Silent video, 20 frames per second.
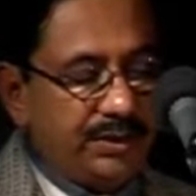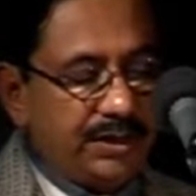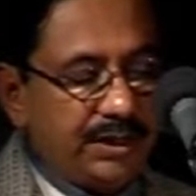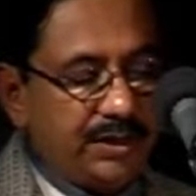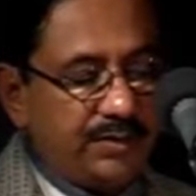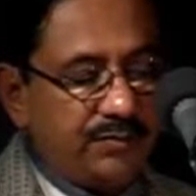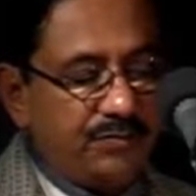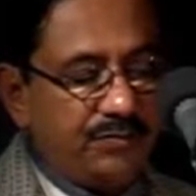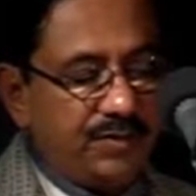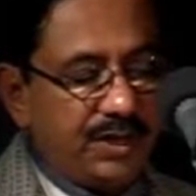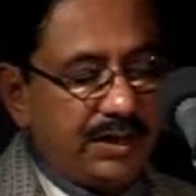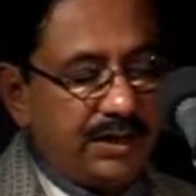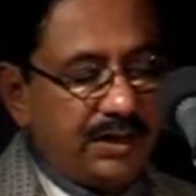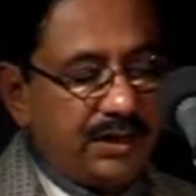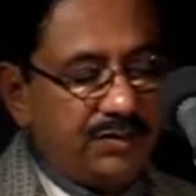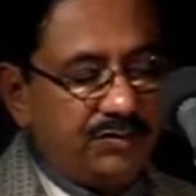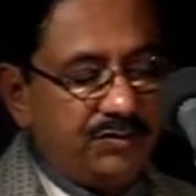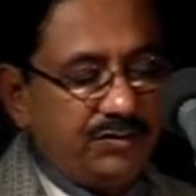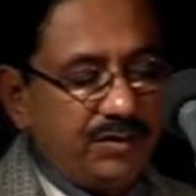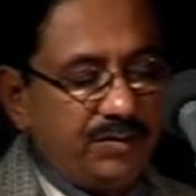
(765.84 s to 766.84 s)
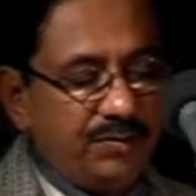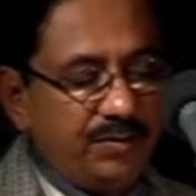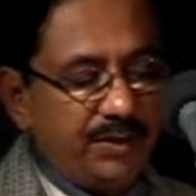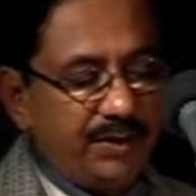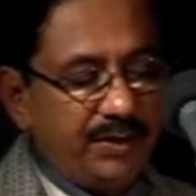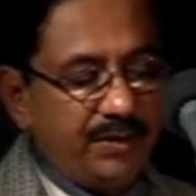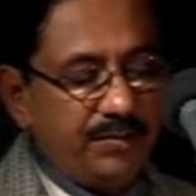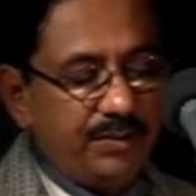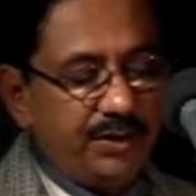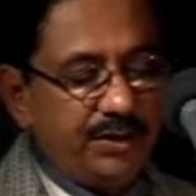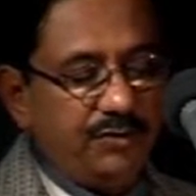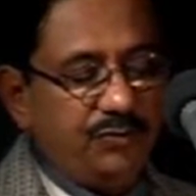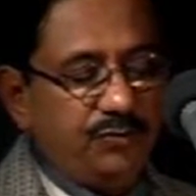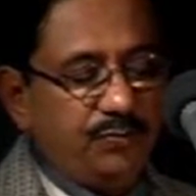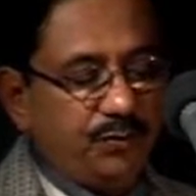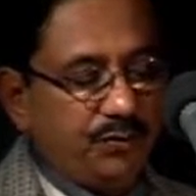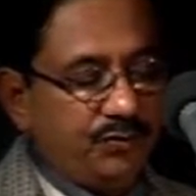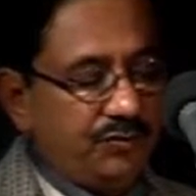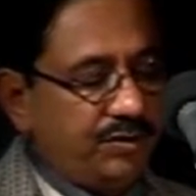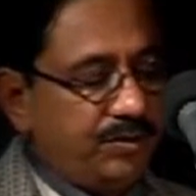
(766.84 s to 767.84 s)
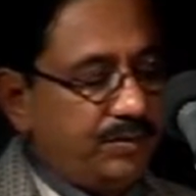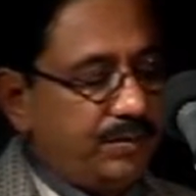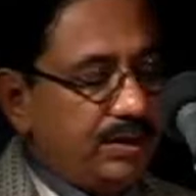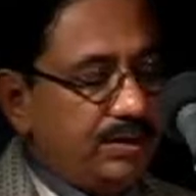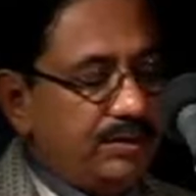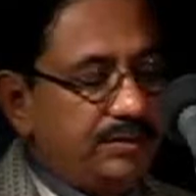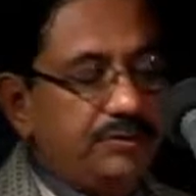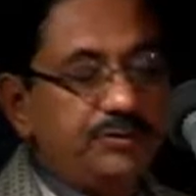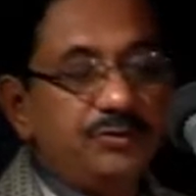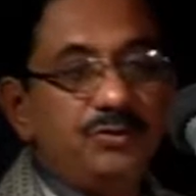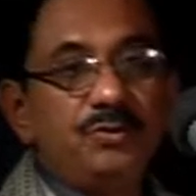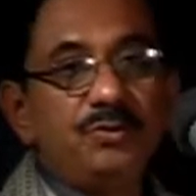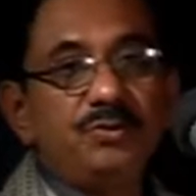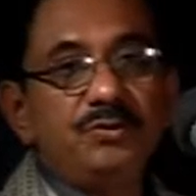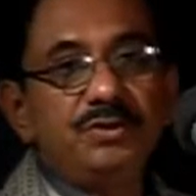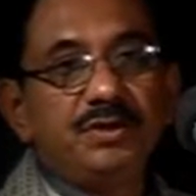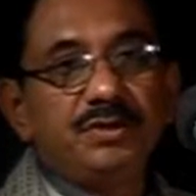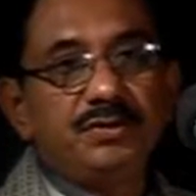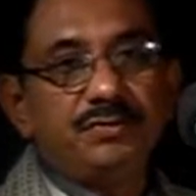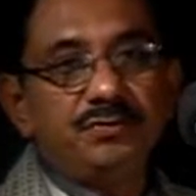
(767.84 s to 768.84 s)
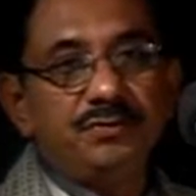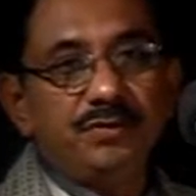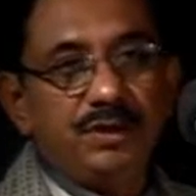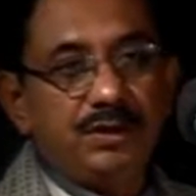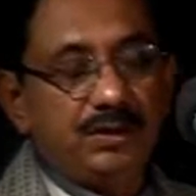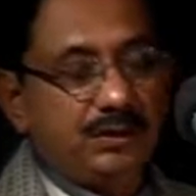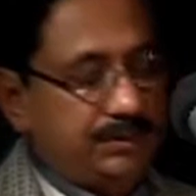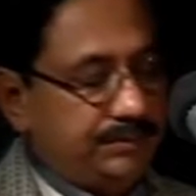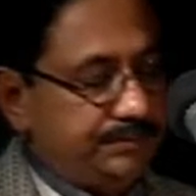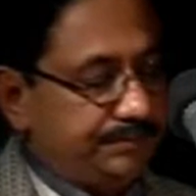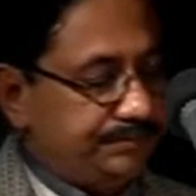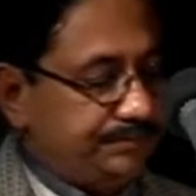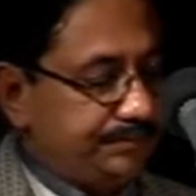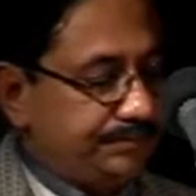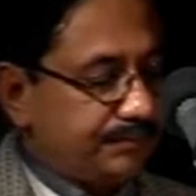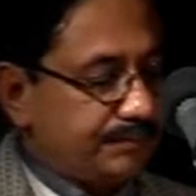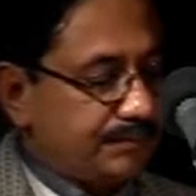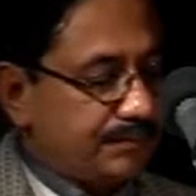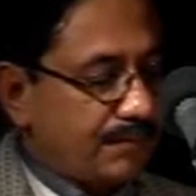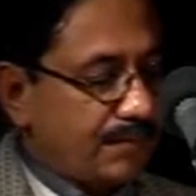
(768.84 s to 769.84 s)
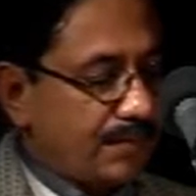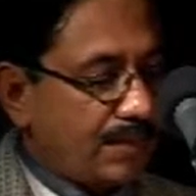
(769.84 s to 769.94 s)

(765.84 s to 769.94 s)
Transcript: He proved that financial freedom is possible through this wheel.